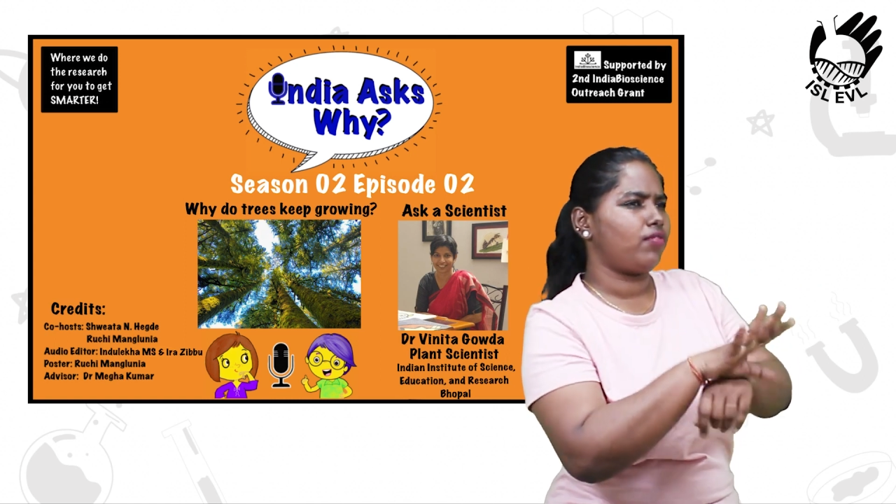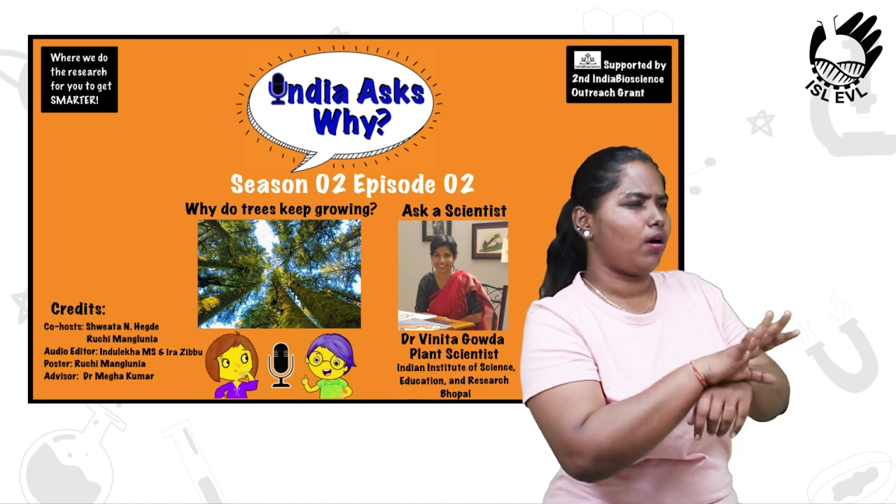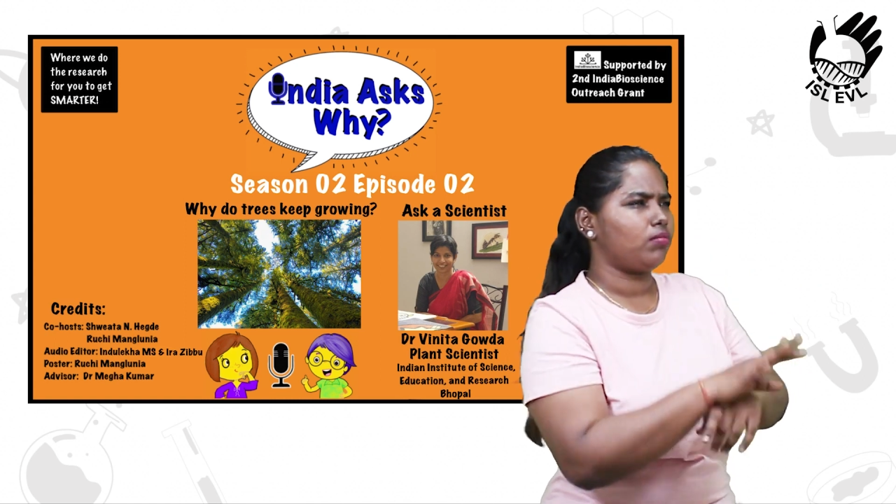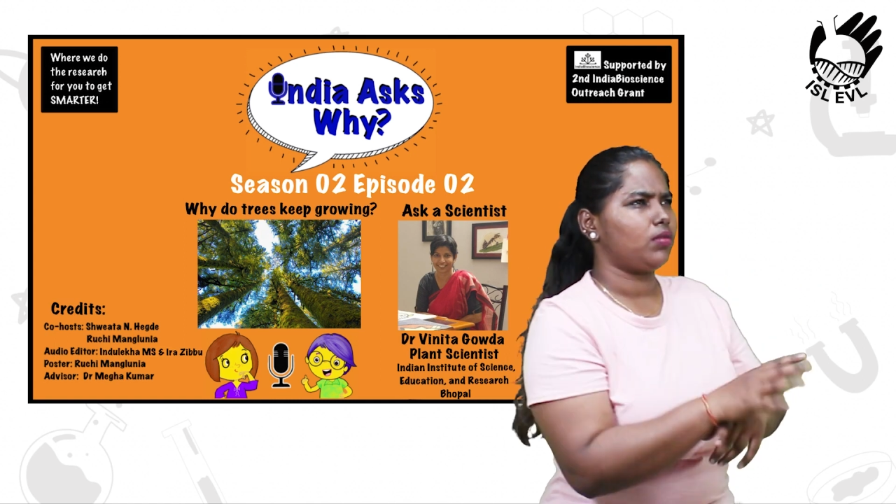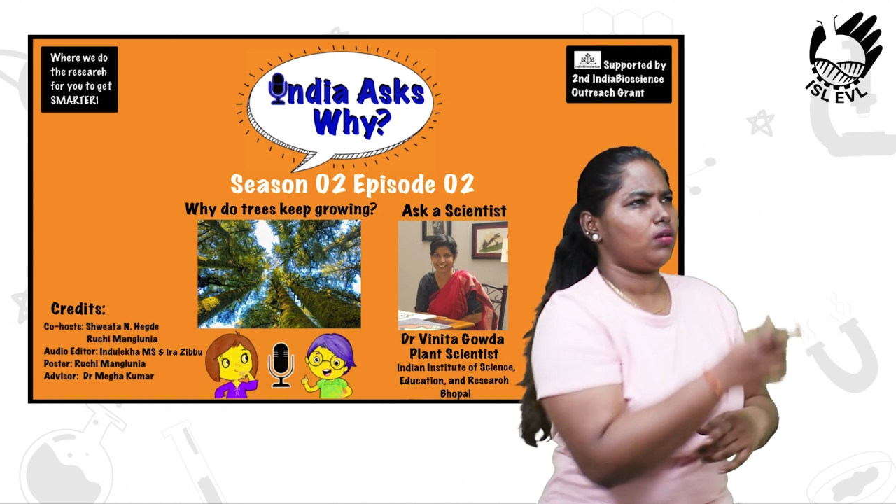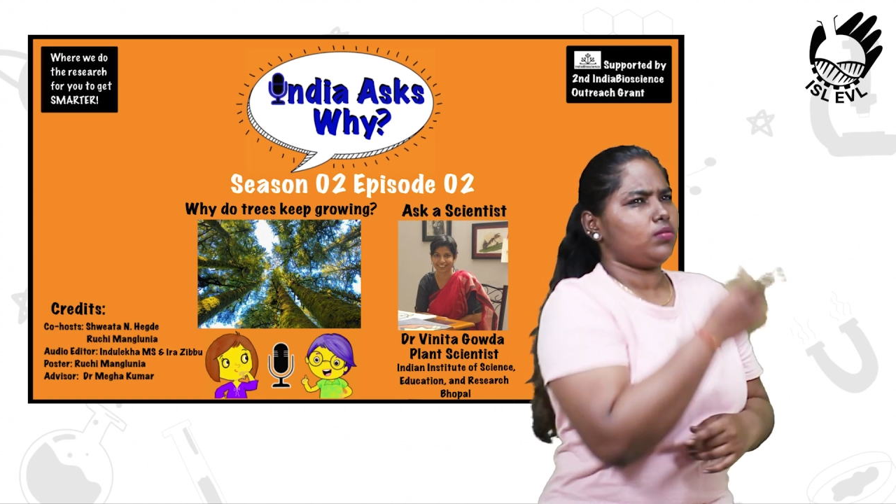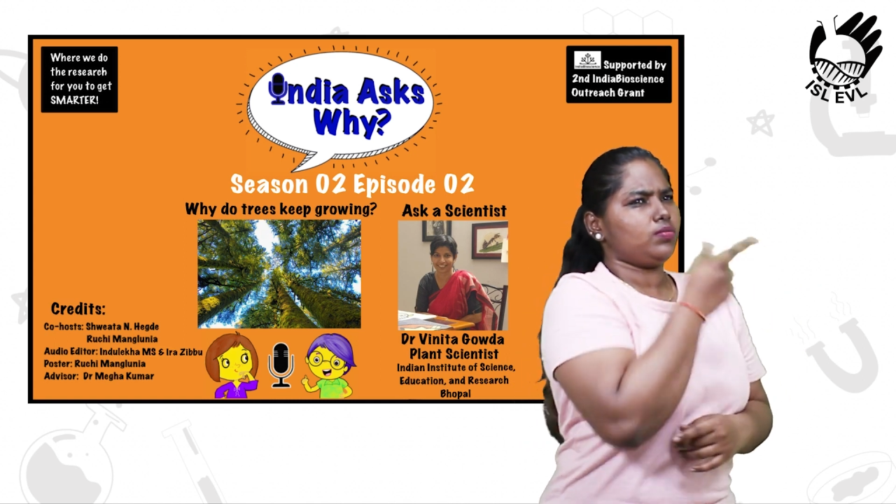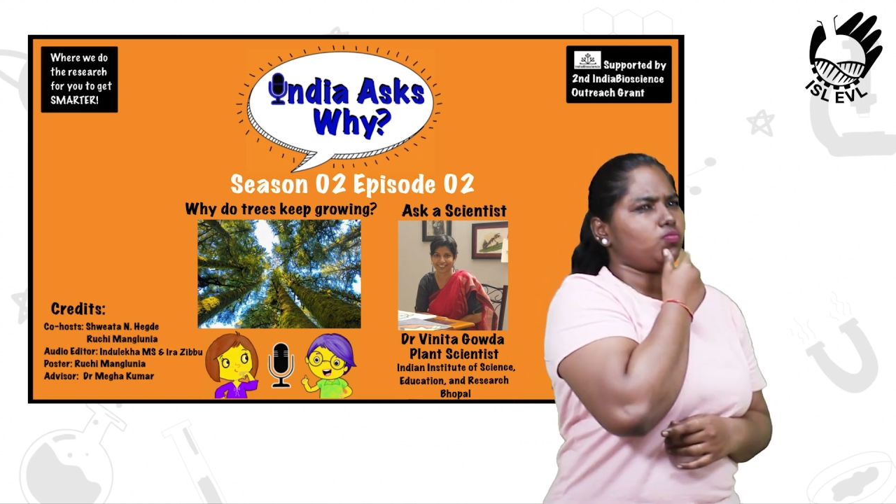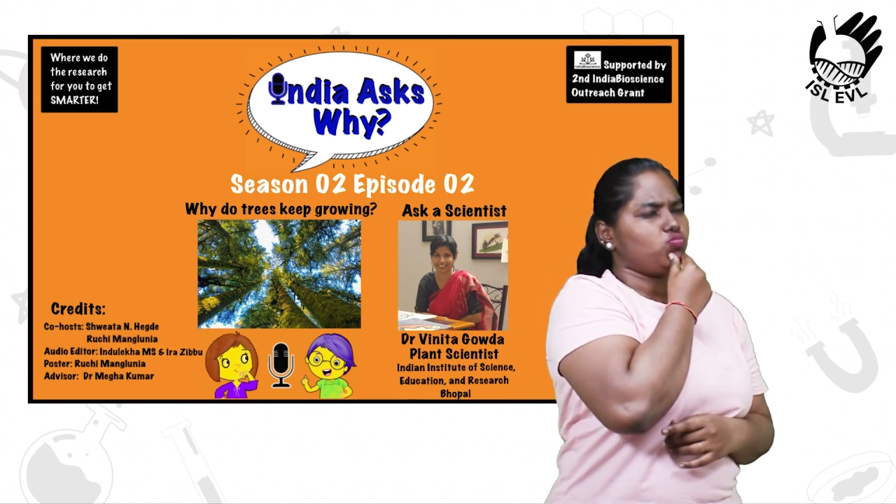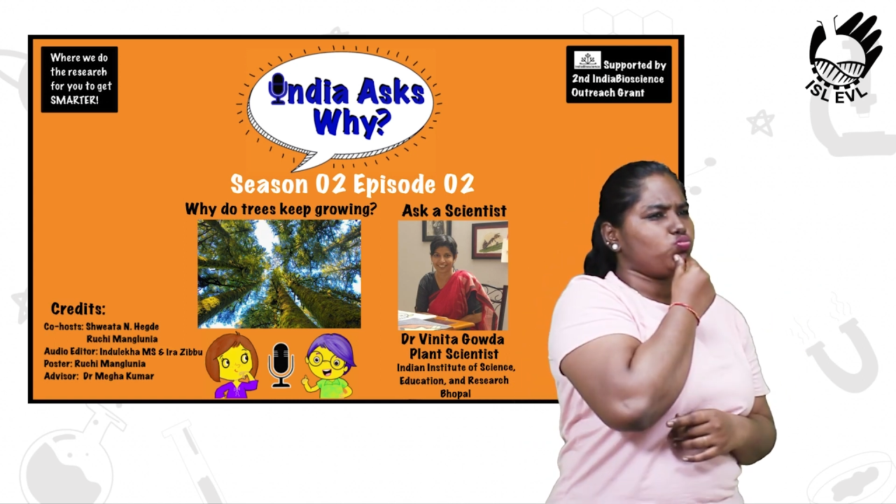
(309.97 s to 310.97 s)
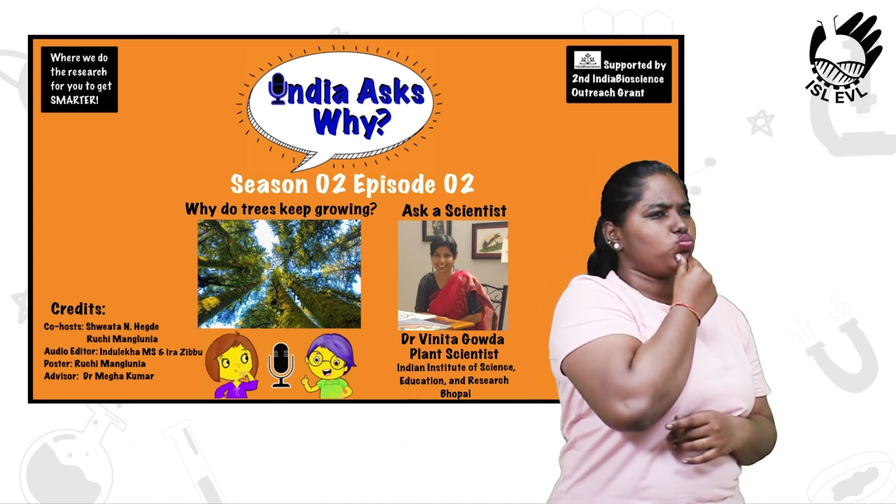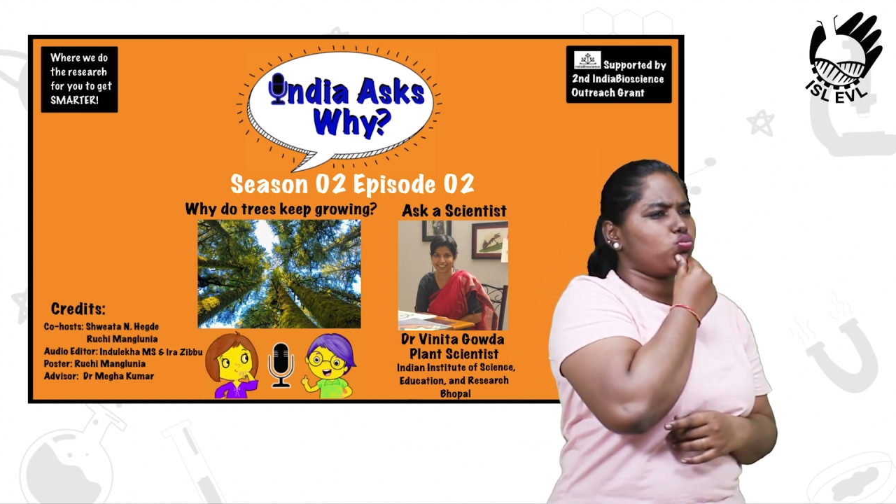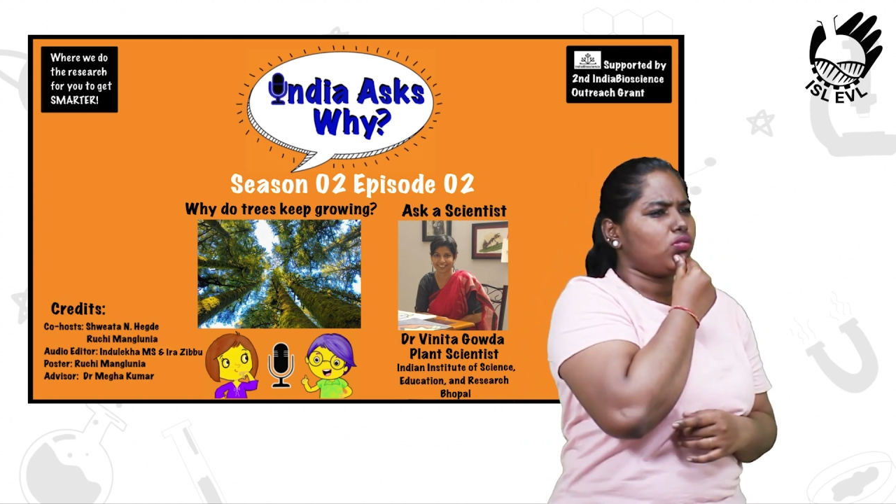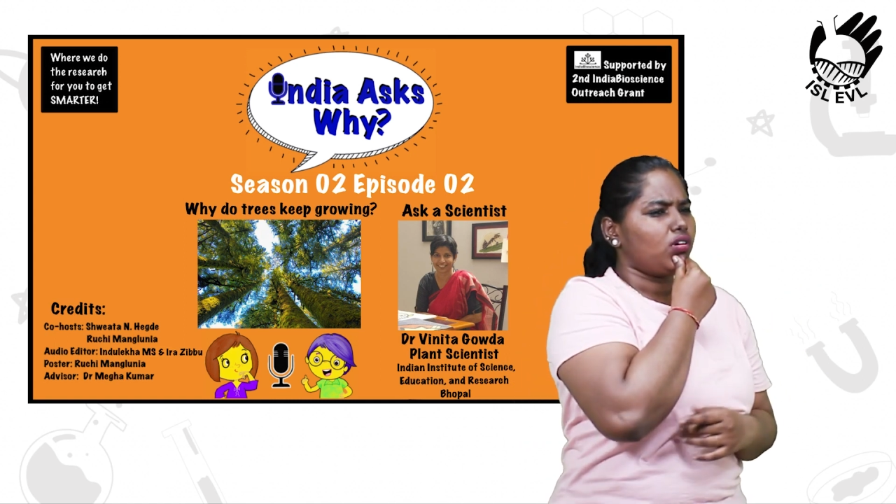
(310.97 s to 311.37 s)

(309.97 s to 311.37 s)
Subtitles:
oh, we're running